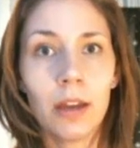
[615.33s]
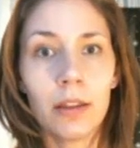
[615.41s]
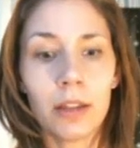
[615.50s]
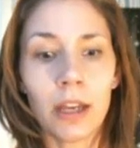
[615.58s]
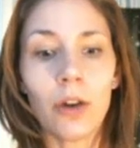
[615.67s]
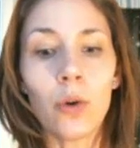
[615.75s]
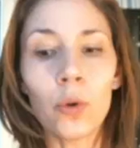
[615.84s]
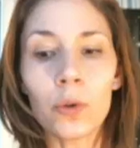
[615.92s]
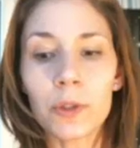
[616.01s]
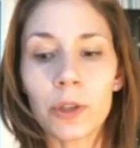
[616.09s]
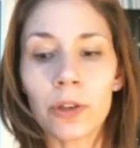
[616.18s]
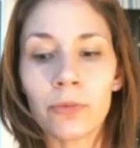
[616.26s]
They
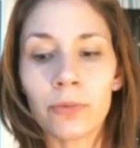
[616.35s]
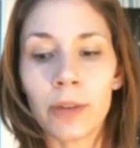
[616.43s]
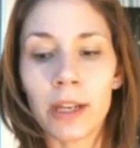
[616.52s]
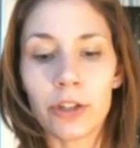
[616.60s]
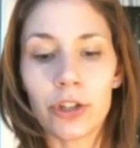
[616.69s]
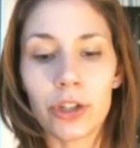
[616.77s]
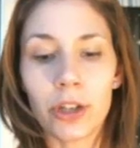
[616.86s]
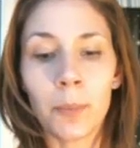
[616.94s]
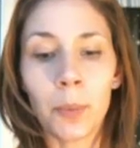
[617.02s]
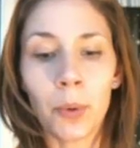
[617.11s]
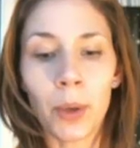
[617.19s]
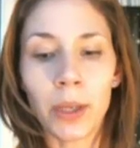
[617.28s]
also reach a
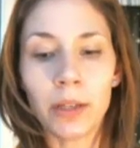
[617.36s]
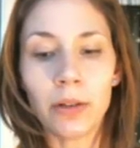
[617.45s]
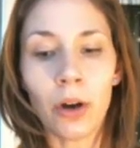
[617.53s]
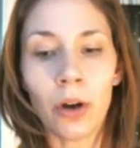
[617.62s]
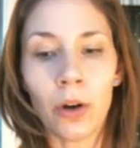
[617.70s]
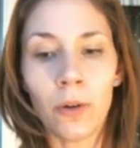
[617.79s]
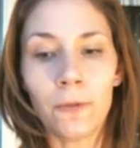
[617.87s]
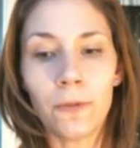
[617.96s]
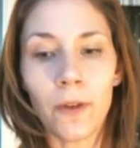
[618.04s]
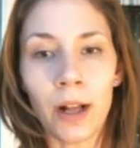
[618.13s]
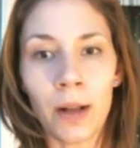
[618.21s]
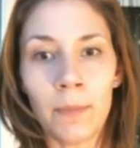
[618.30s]
point of
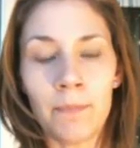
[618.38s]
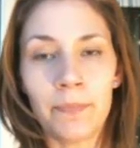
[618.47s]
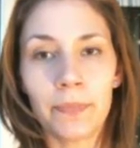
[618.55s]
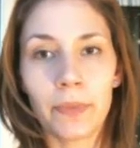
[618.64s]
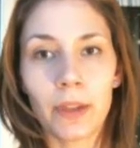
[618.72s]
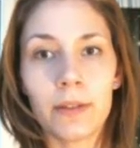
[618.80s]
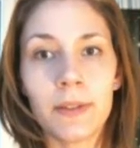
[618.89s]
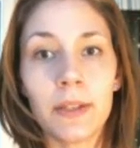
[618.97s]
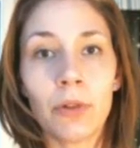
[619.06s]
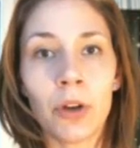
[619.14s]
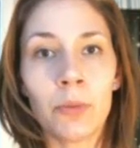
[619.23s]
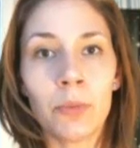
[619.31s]

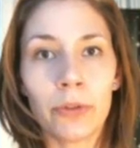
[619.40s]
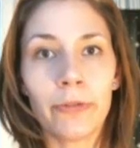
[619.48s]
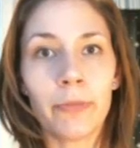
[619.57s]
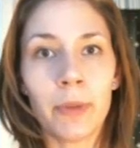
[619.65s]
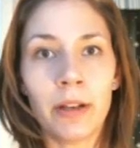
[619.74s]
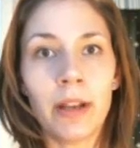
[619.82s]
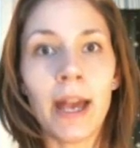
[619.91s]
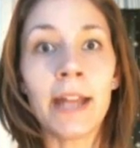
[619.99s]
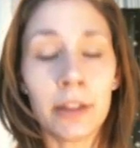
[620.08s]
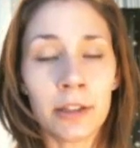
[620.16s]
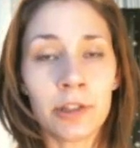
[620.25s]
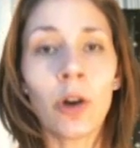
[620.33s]
zero movement at
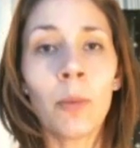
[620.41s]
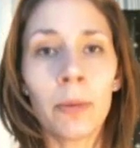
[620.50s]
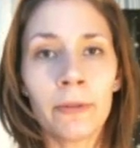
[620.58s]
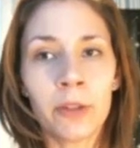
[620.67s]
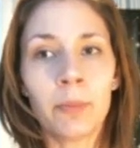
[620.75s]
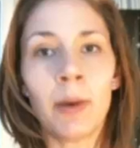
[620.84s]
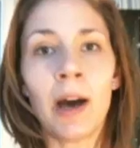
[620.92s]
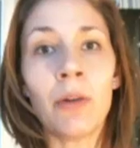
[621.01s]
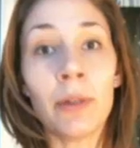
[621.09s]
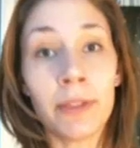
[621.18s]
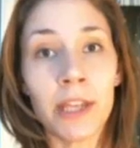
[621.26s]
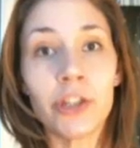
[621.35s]
the top of the bar
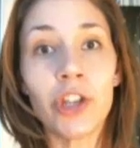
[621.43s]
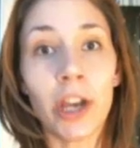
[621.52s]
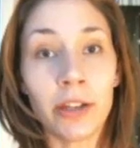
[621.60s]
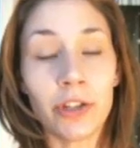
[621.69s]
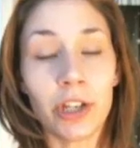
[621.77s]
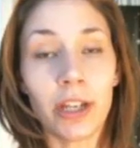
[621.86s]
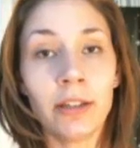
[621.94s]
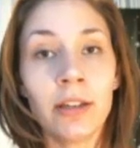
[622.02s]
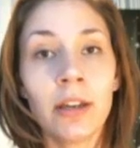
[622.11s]
when they're changing.